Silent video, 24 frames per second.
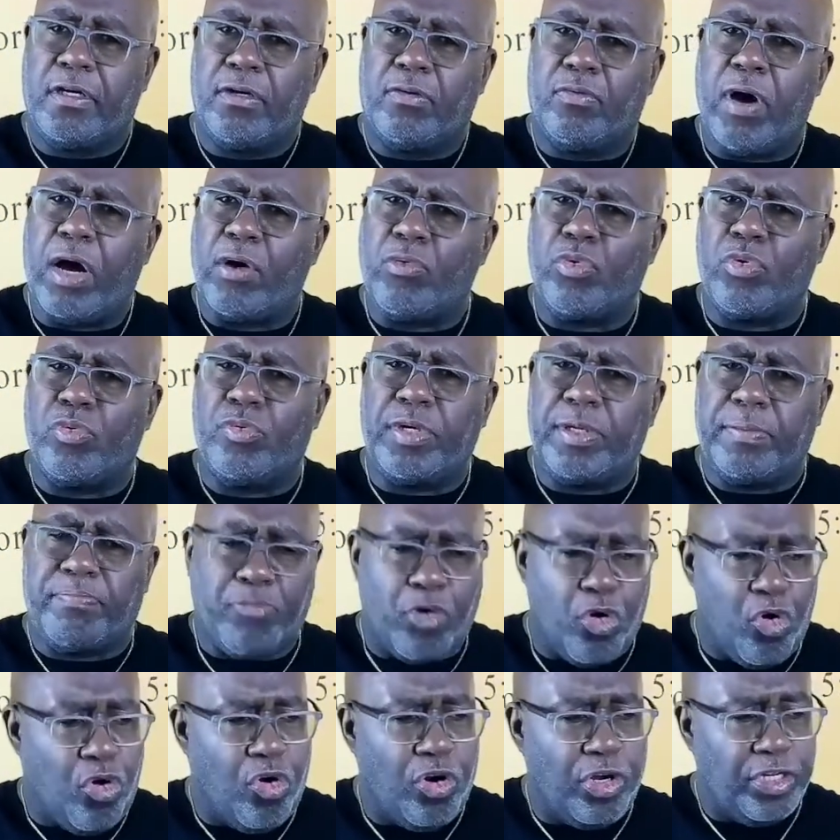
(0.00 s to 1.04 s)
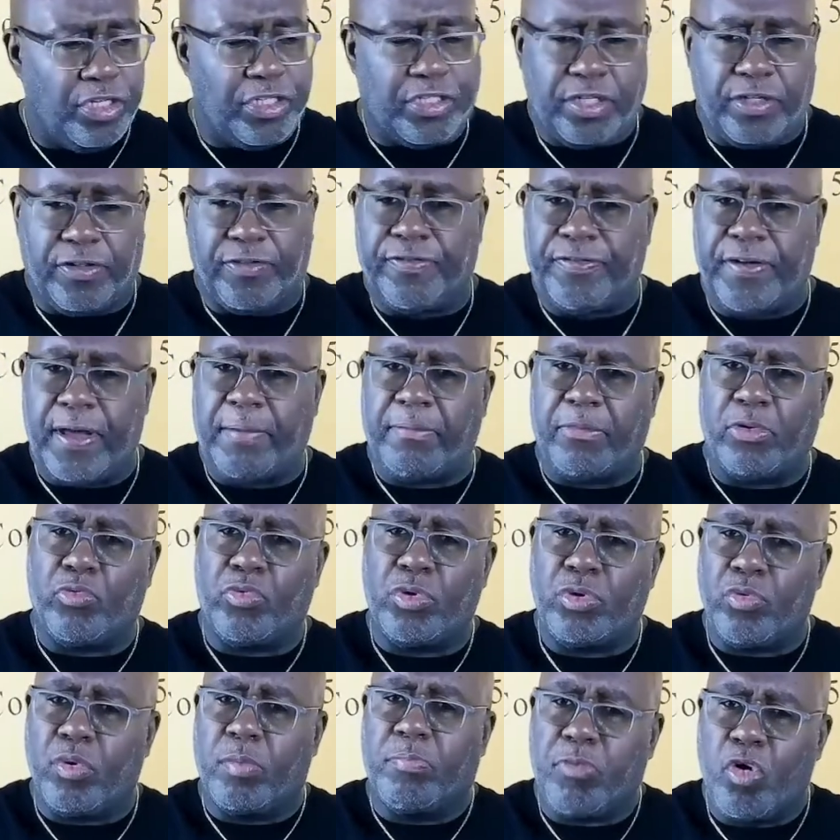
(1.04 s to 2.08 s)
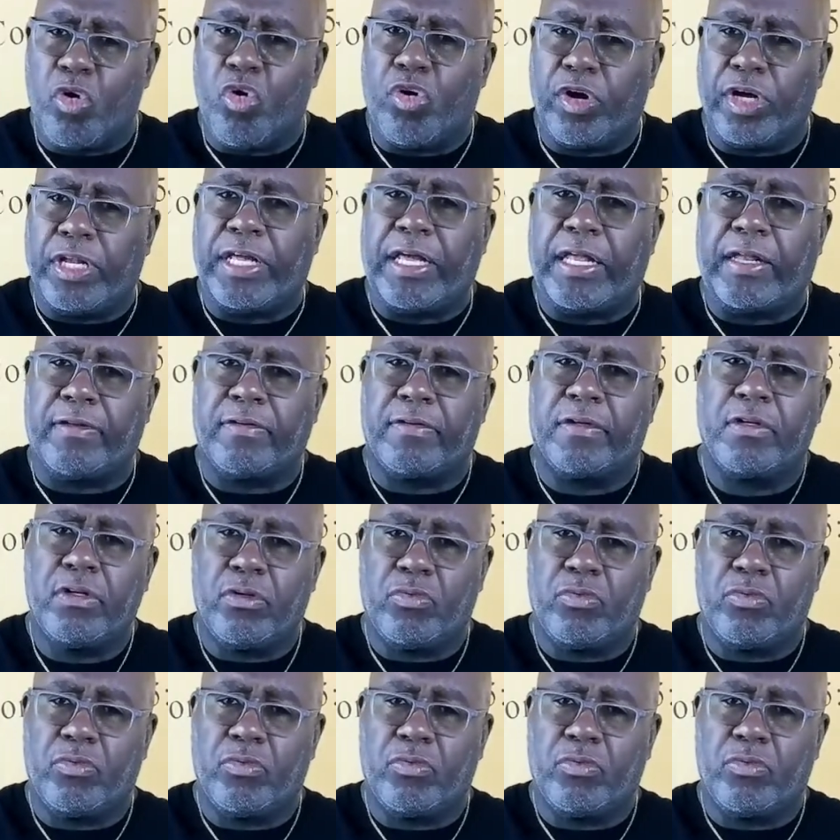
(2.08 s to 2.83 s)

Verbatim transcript: Why were we born into the family we were born in?